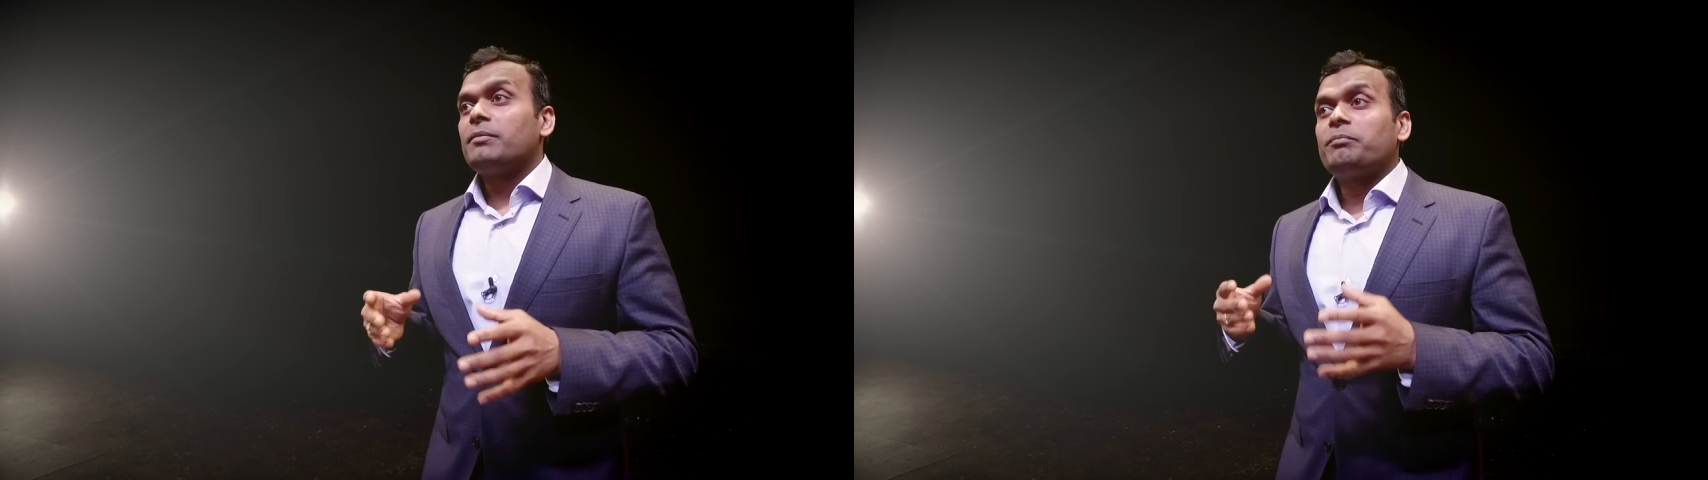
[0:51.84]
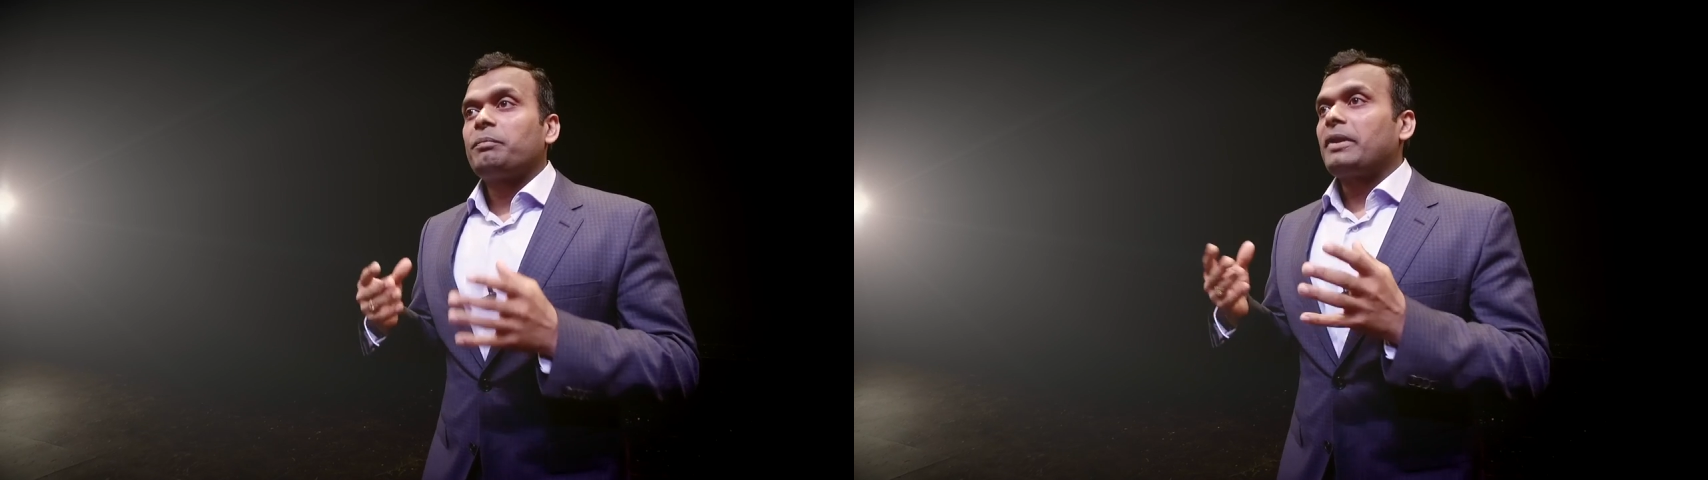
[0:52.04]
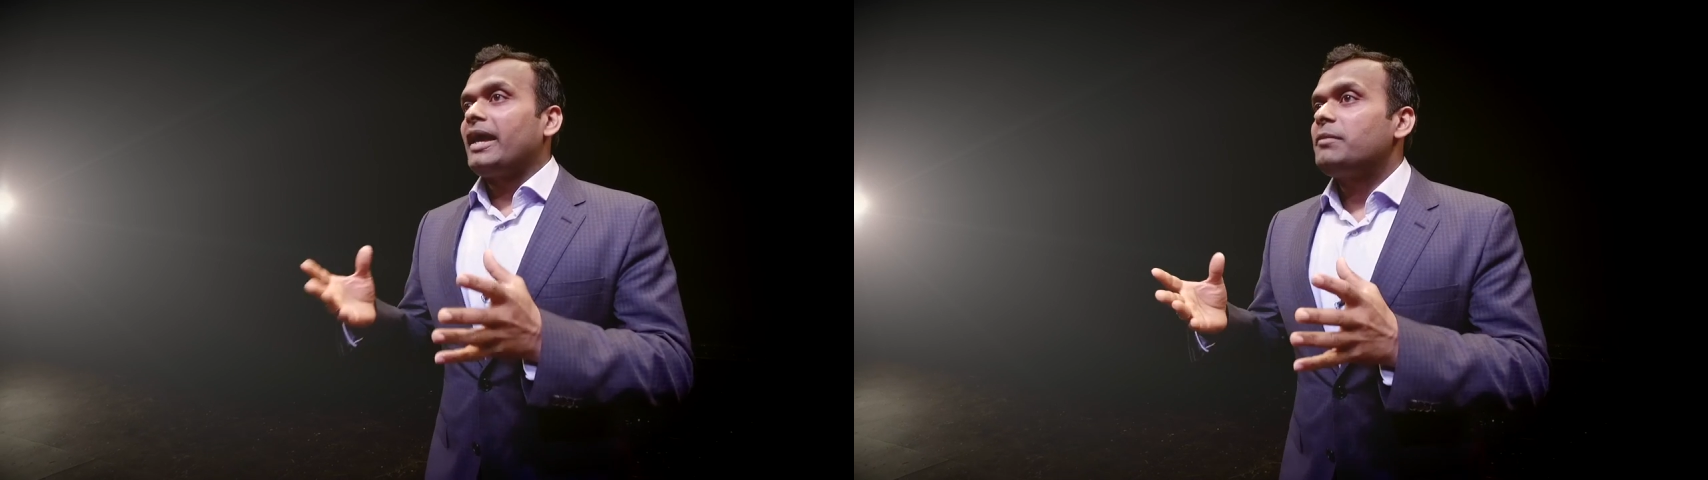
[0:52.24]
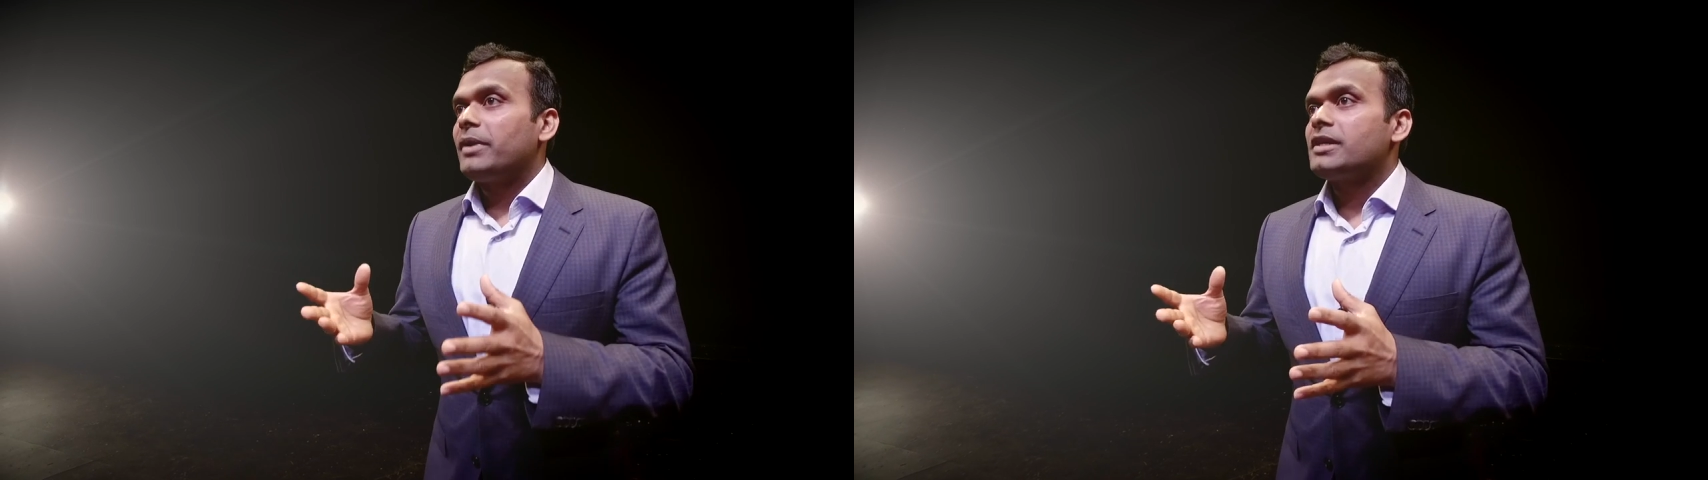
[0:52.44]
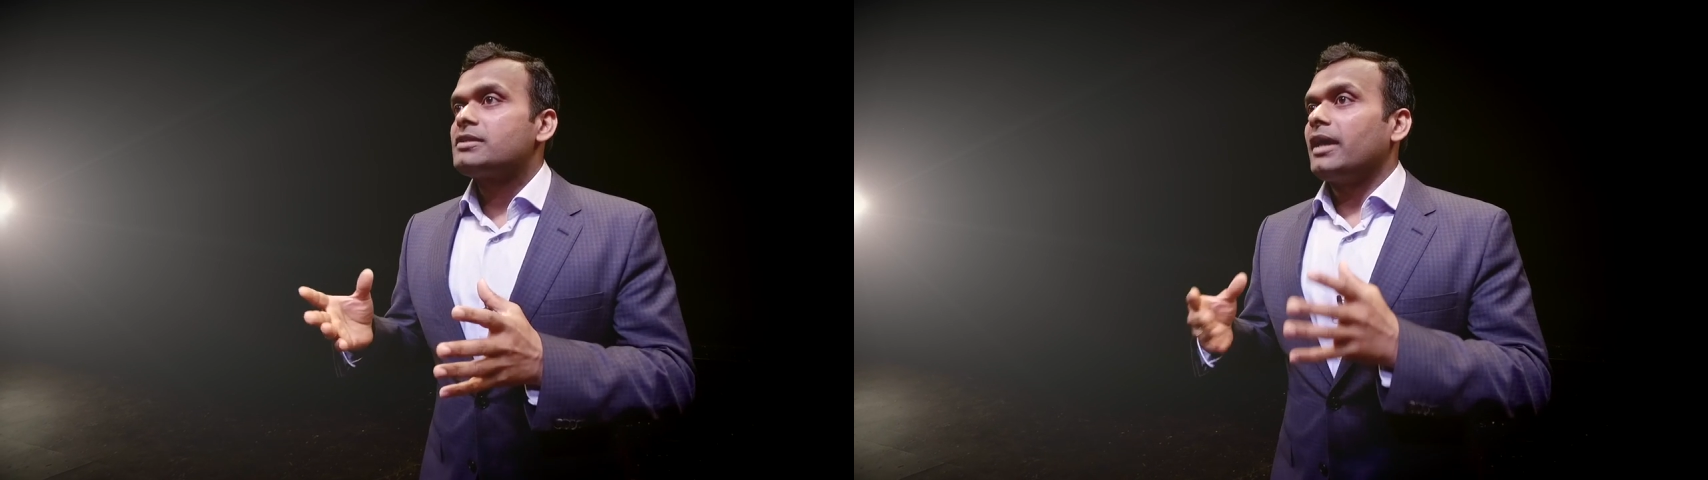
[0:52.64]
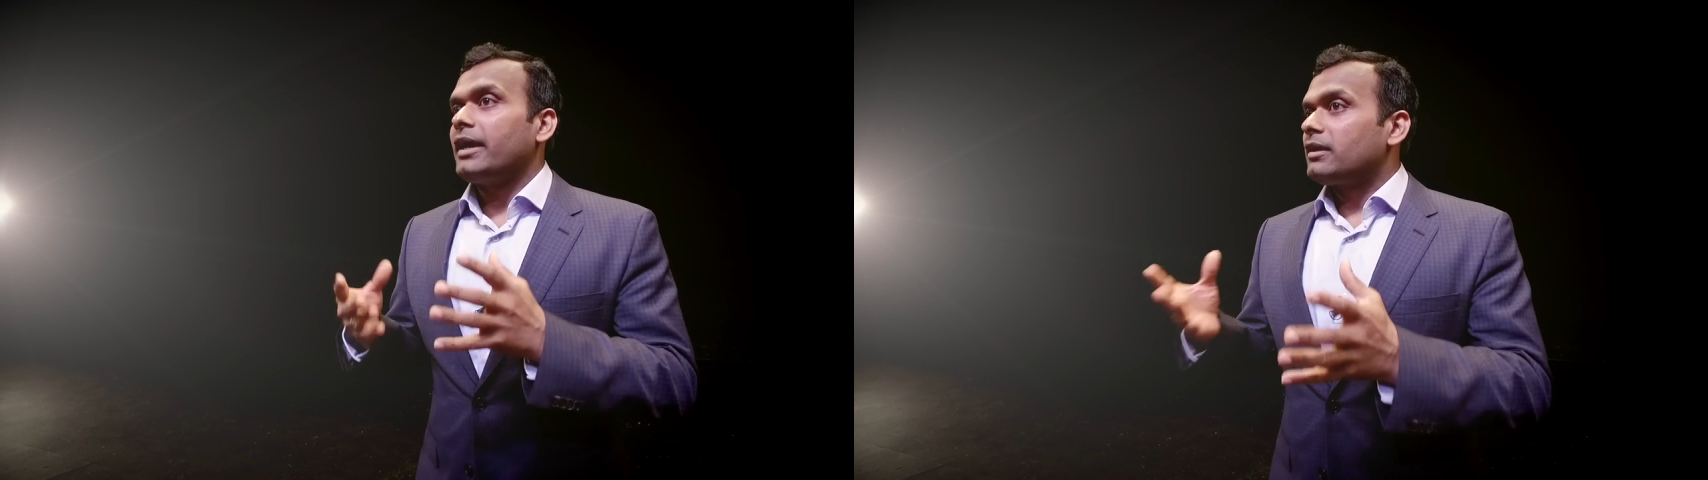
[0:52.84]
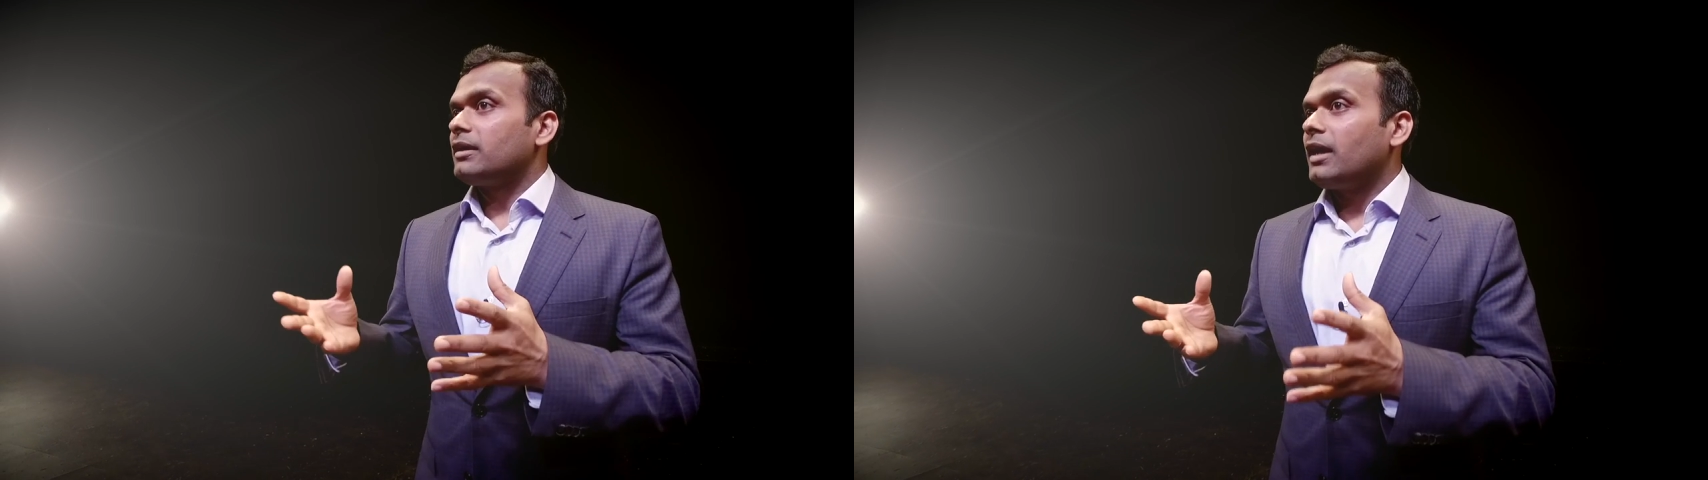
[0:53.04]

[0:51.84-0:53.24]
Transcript: that a plant-based diet